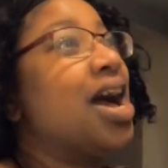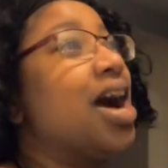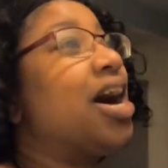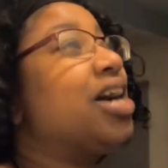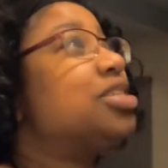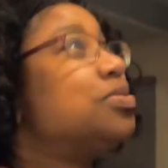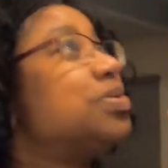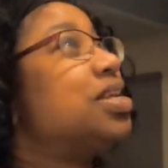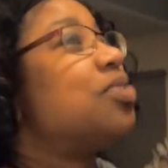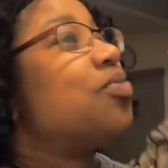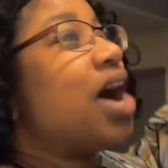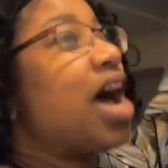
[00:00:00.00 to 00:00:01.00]
Husband
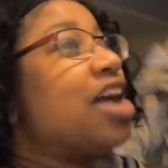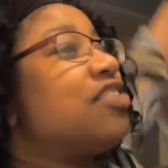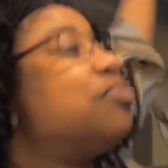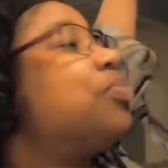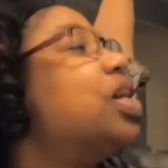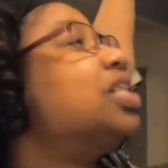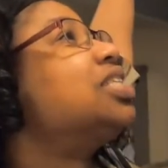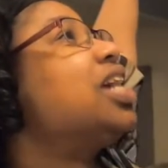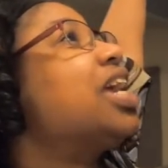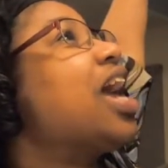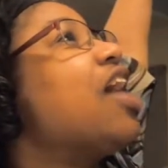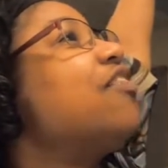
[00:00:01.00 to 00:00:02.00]
and wife put
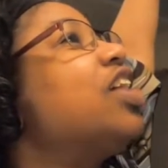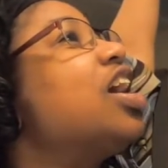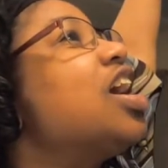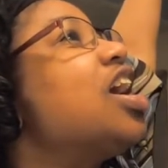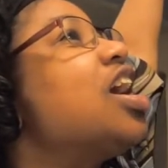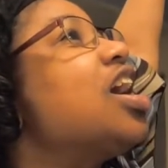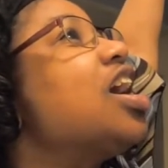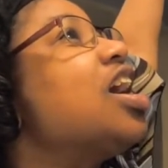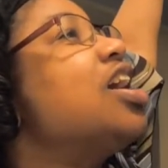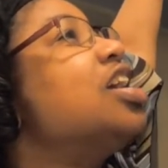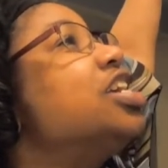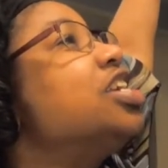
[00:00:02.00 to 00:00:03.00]

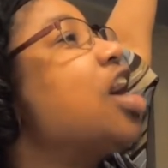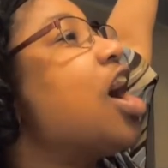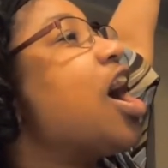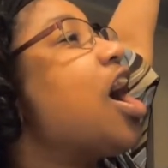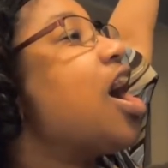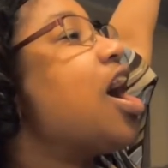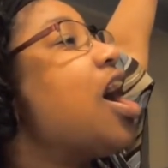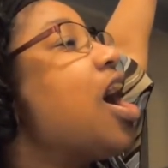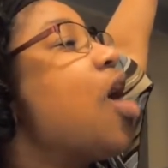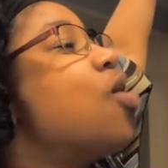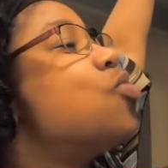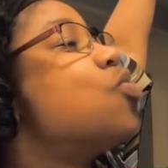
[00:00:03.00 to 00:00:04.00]
together.
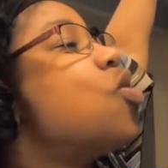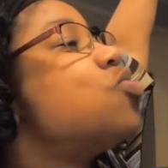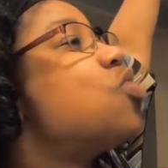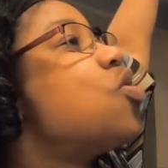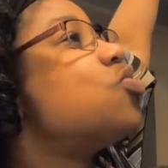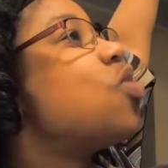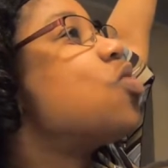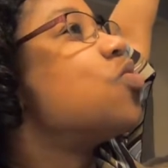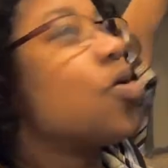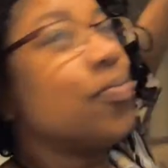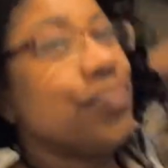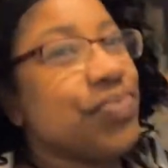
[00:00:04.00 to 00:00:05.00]
Yeah. Woo, woo, woo,
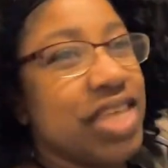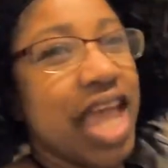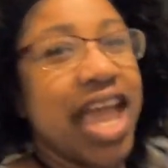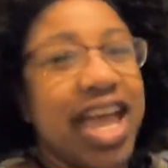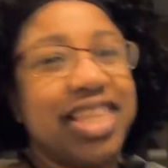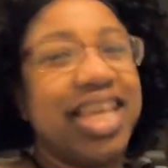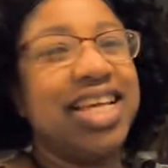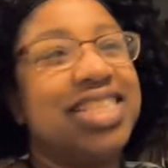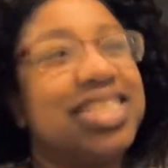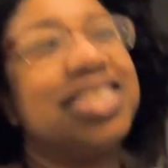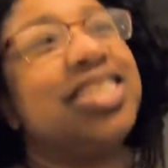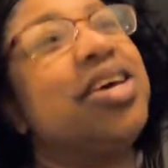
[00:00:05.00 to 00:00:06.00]
woo. Yeah,
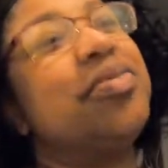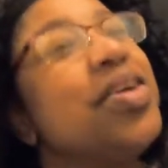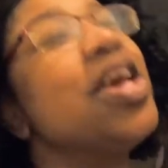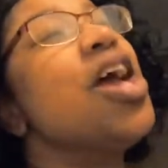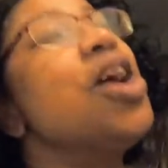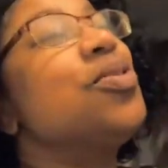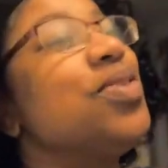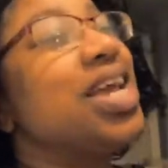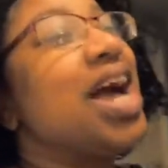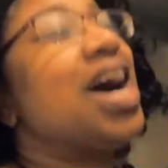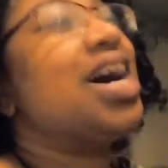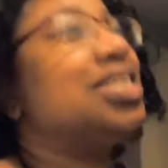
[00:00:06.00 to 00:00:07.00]
ladies and gentlemen. We
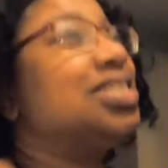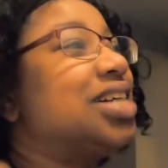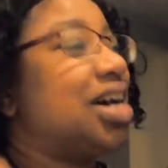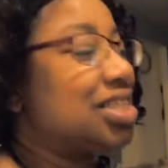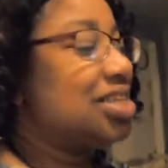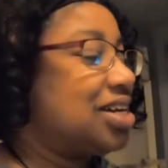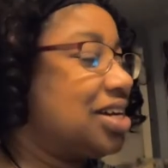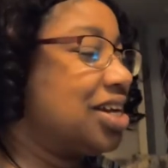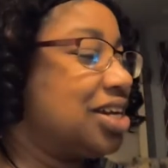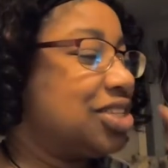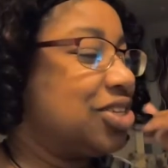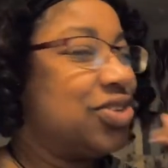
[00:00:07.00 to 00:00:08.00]
got another
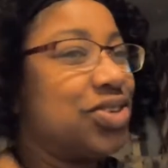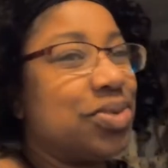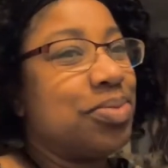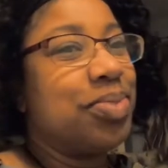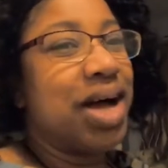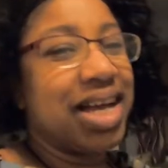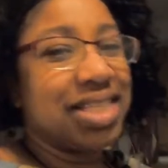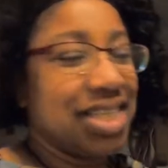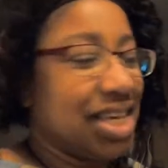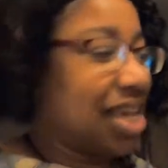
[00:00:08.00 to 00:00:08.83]
little boxy